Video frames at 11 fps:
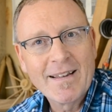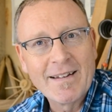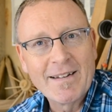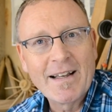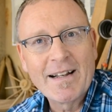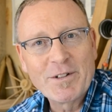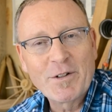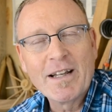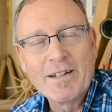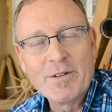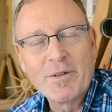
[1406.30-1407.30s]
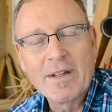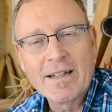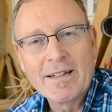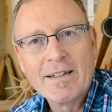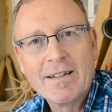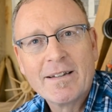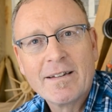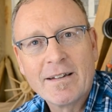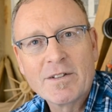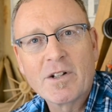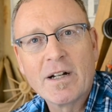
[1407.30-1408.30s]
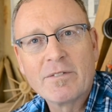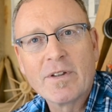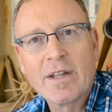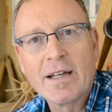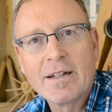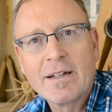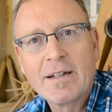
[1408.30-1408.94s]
and and I try to do that. I strive for that.